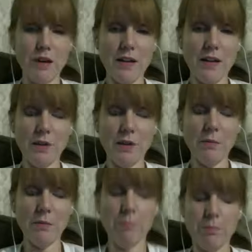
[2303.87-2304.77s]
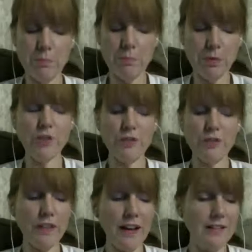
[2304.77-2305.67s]
We got to push for
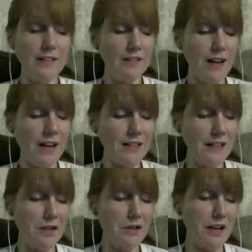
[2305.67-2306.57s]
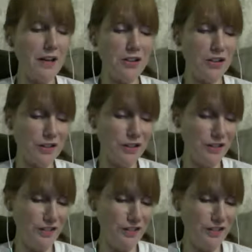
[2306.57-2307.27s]
that content creation too.